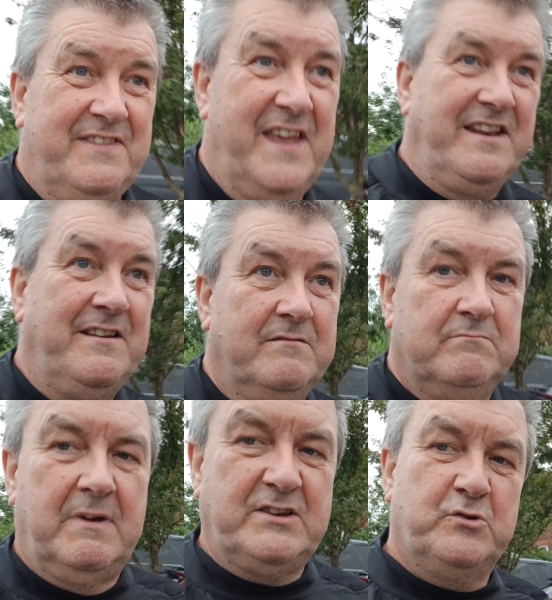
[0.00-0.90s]
then
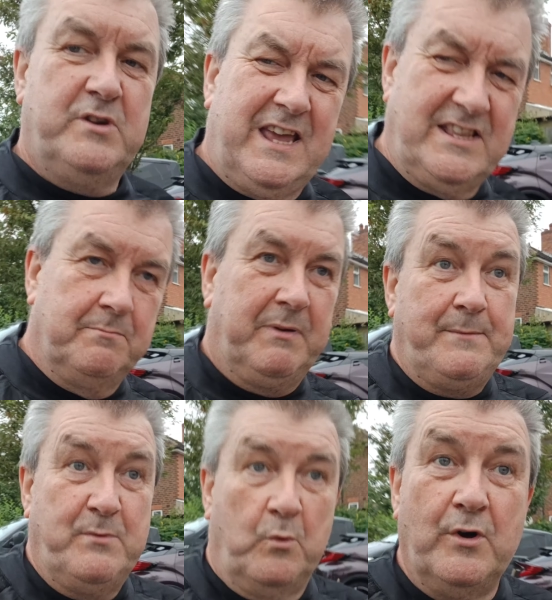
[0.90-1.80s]
make sure you get to blame
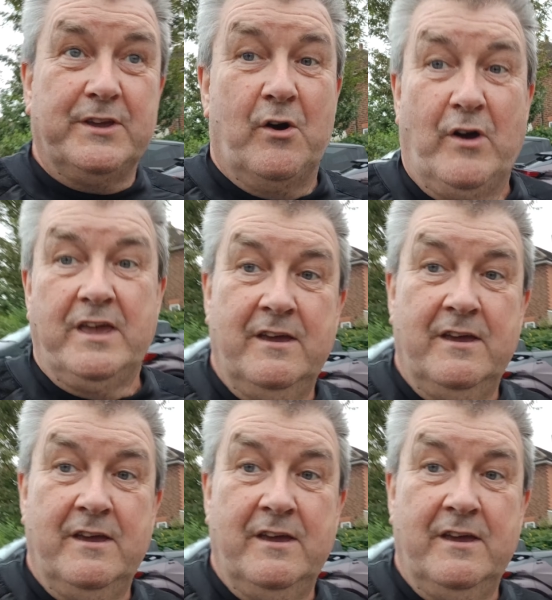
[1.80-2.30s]
the white guy,